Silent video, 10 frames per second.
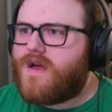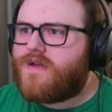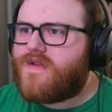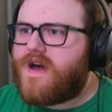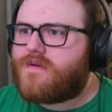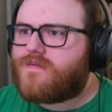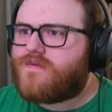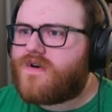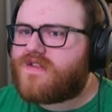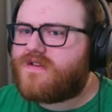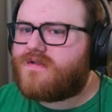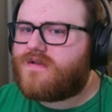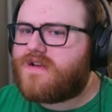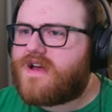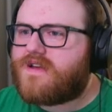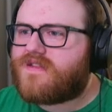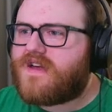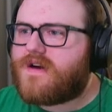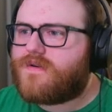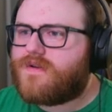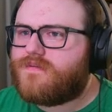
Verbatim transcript: That wasn't a nice sound.